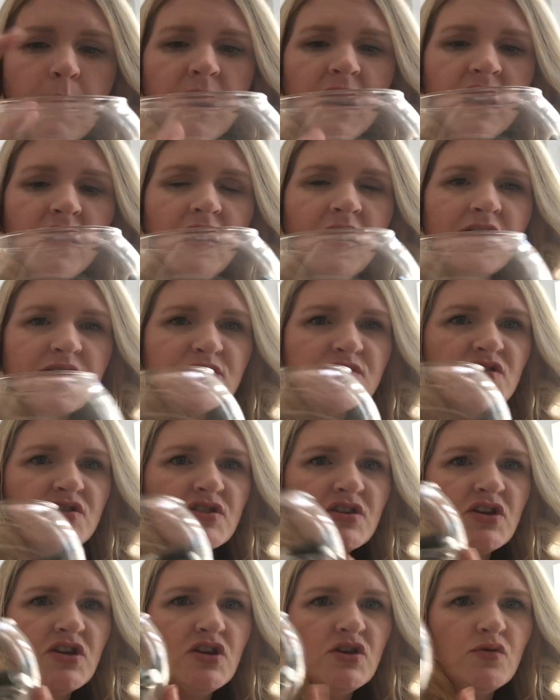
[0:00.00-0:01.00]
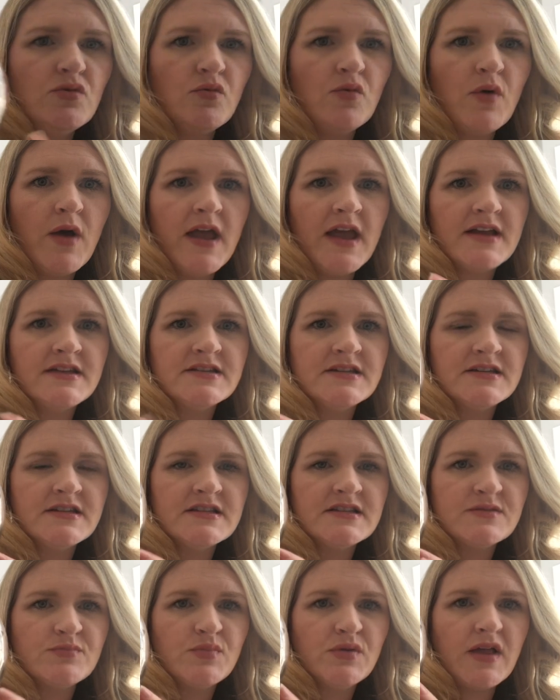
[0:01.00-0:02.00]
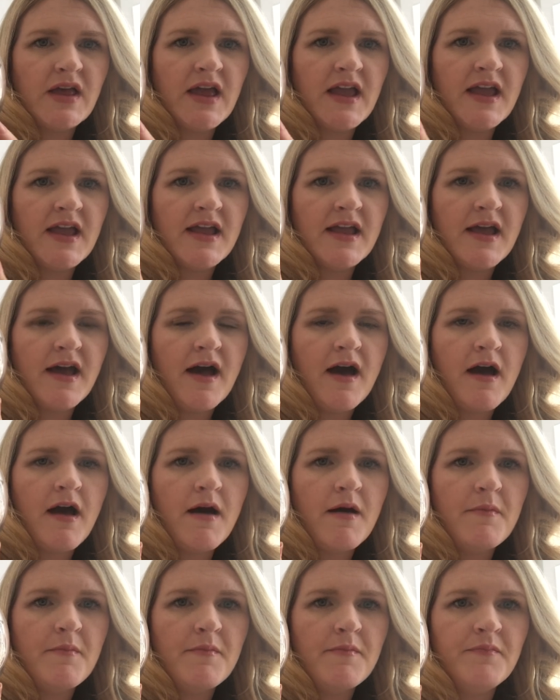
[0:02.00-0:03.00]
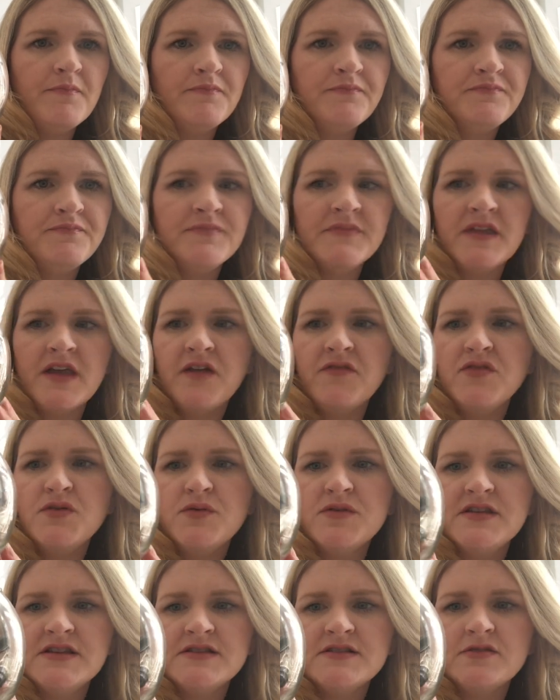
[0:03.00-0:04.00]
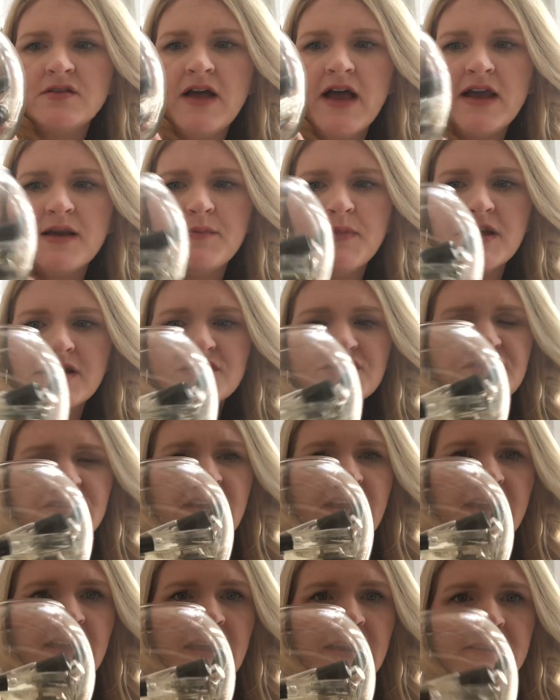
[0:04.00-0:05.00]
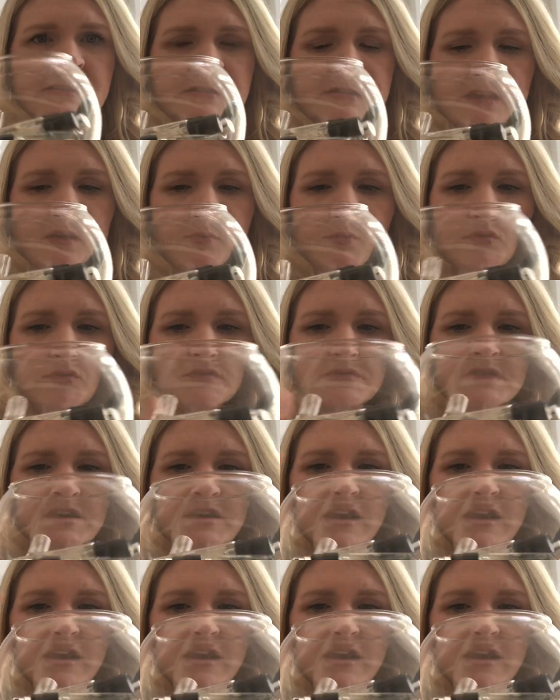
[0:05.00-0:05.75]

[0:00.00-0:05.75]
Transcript: But I thought this was just a cute way to display um, a few of these little atomizers that I get as samples